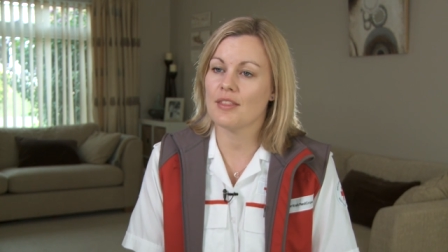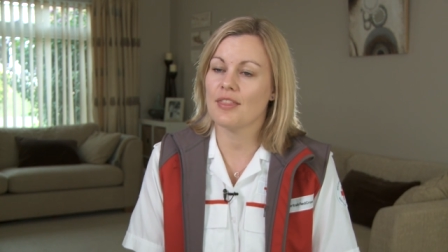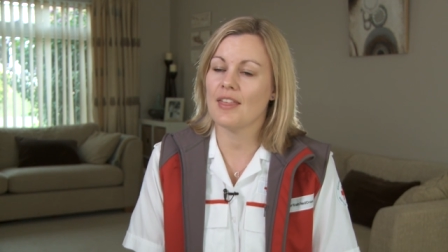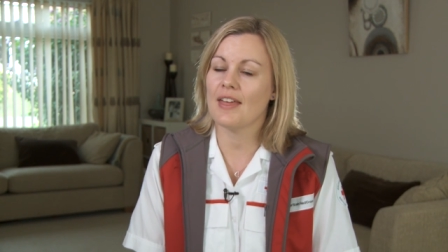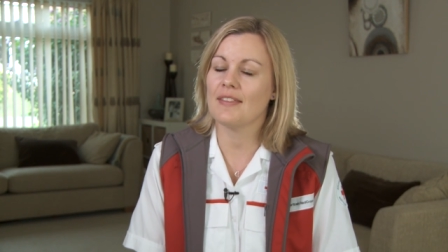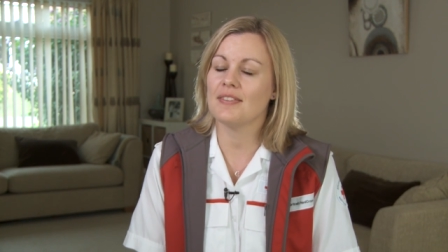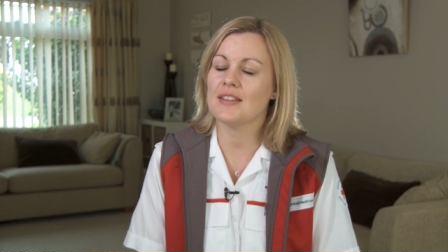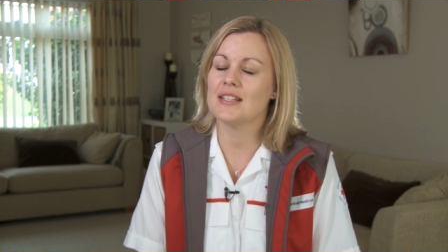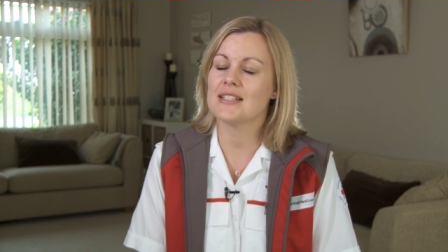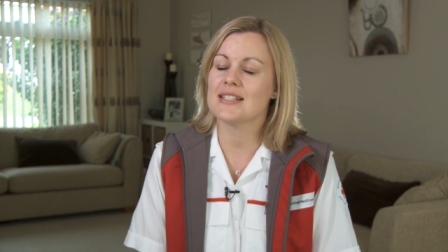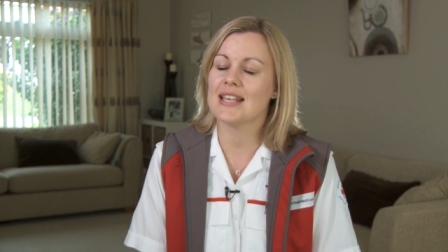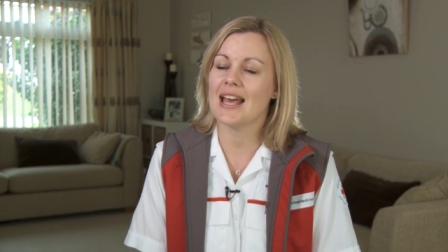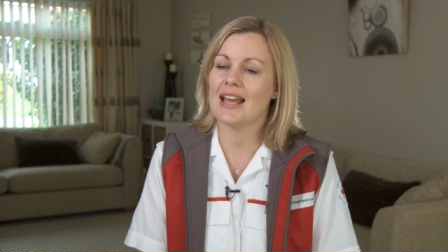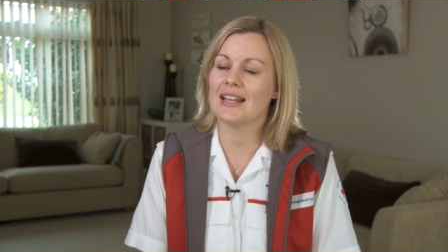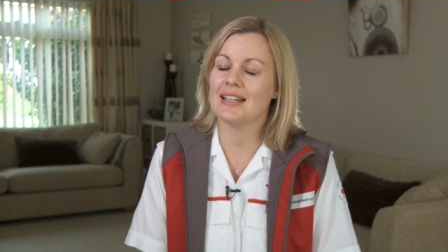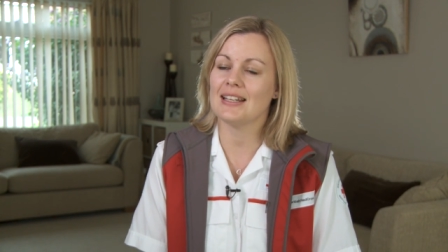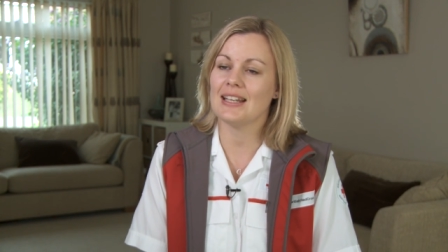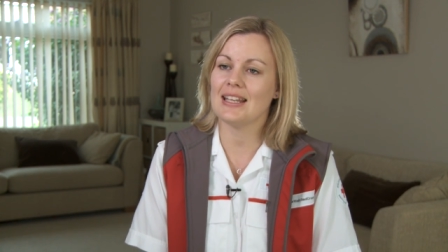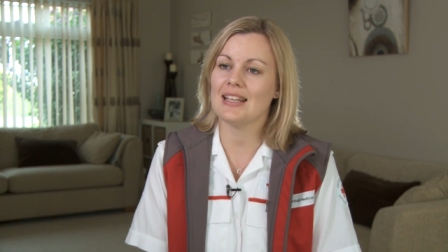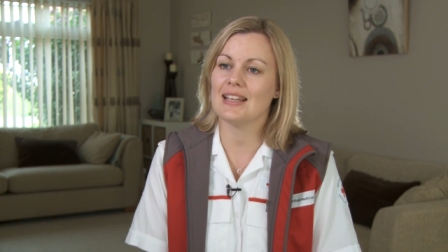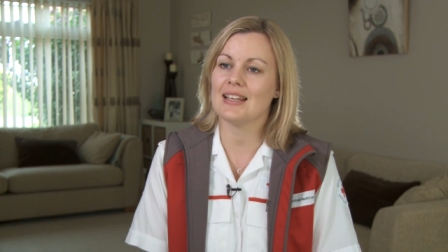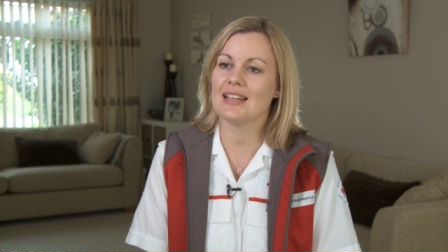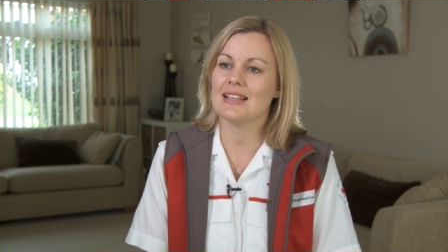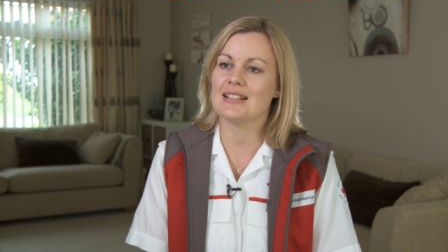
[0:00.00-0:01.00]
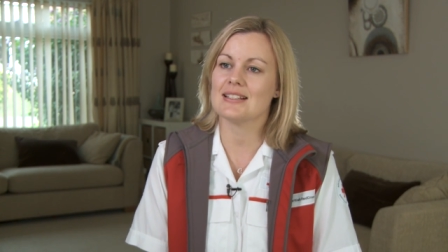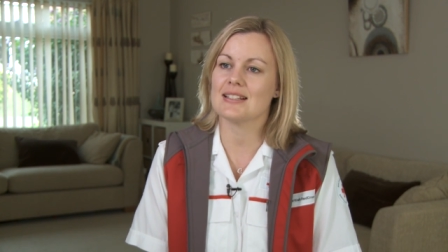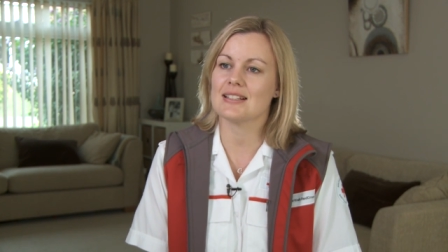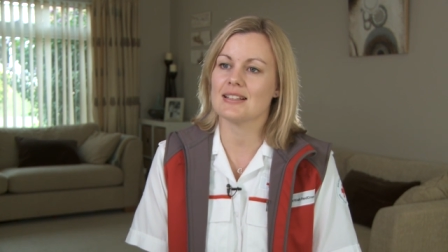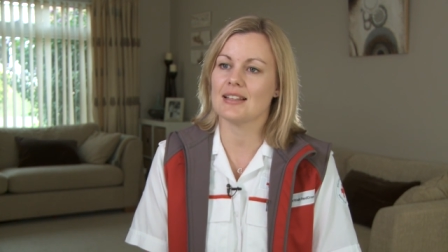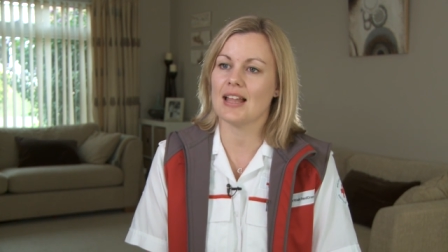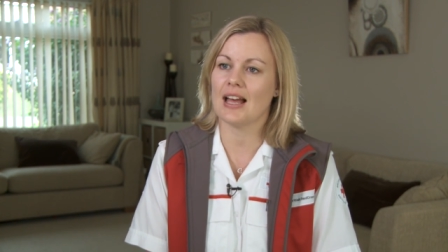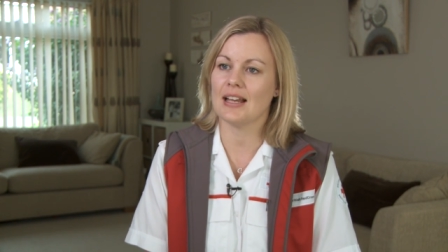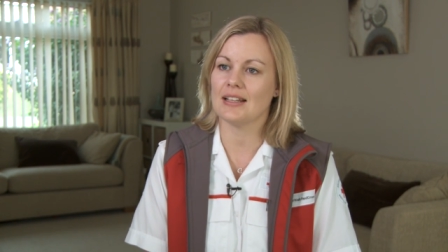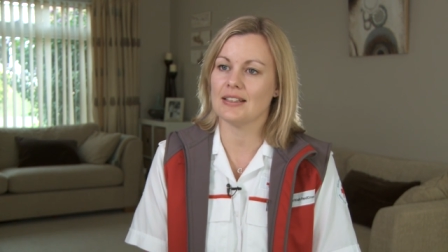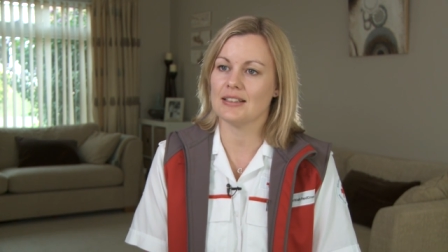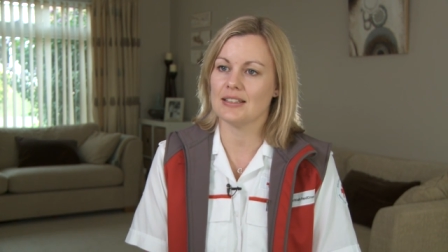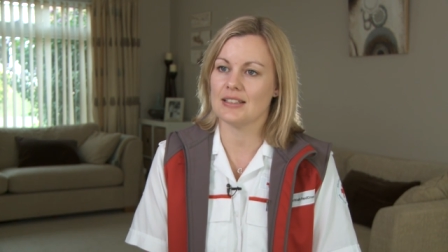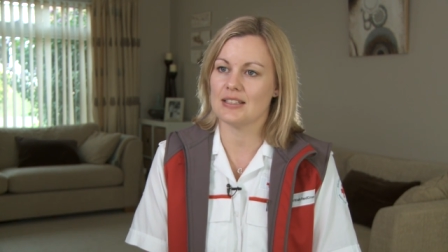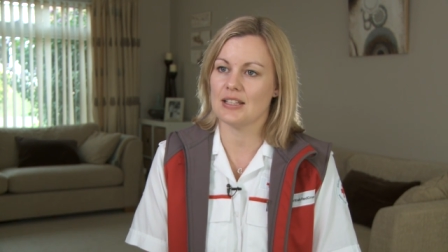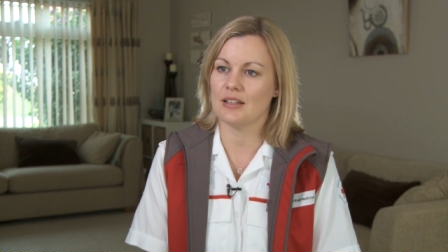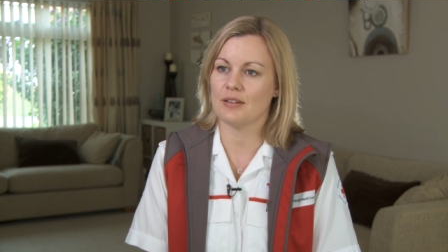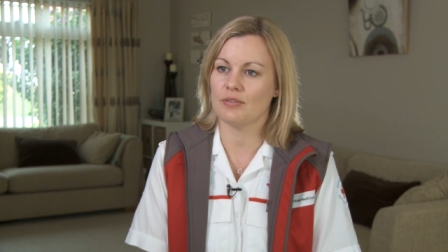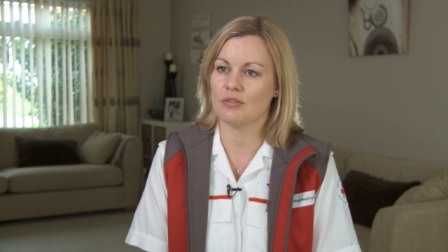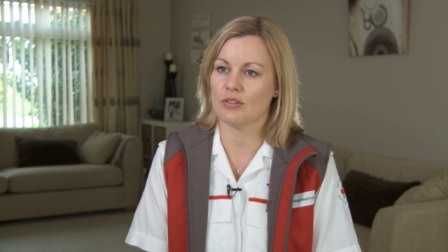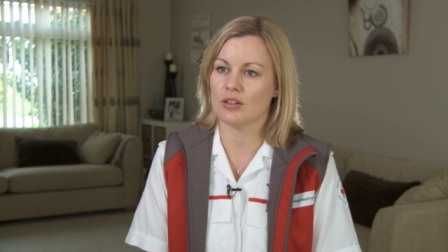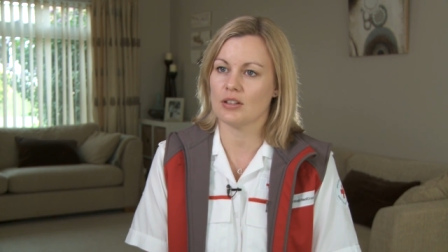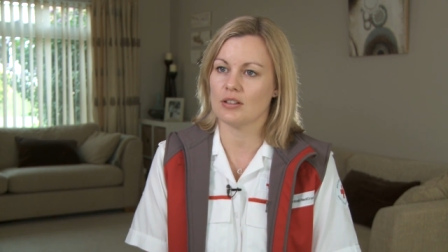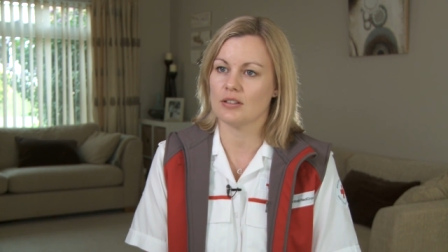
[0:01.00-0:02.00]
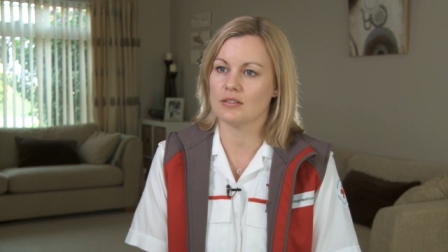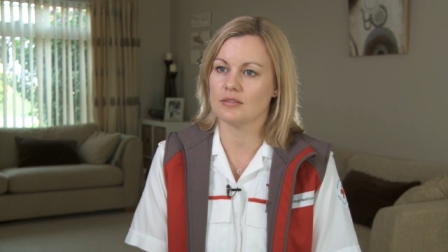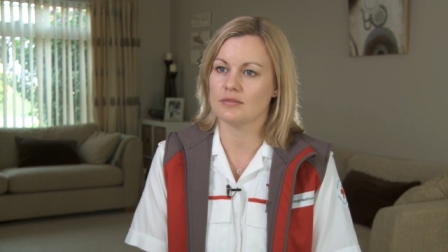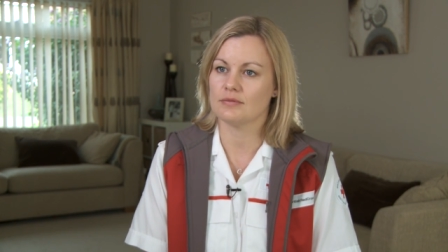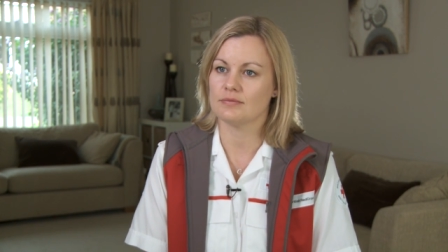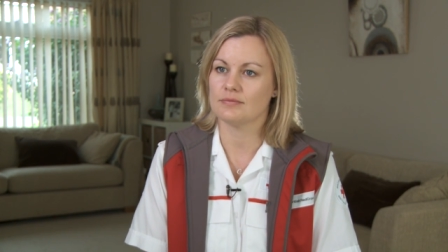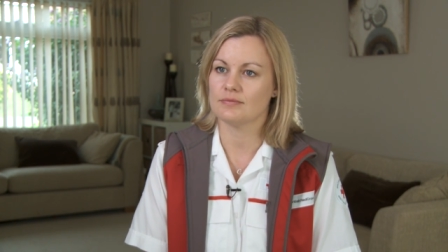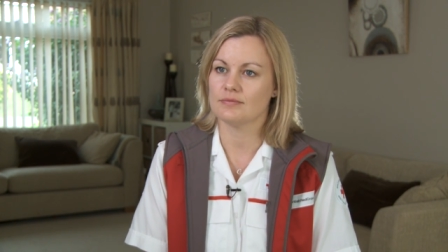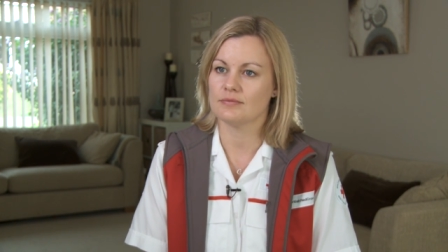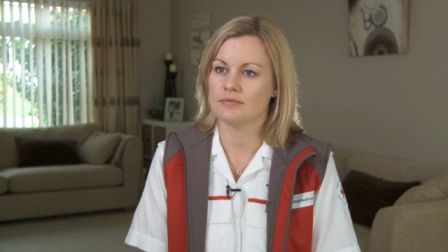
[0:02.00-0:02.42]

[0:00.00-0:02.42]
then the technique is slightly different.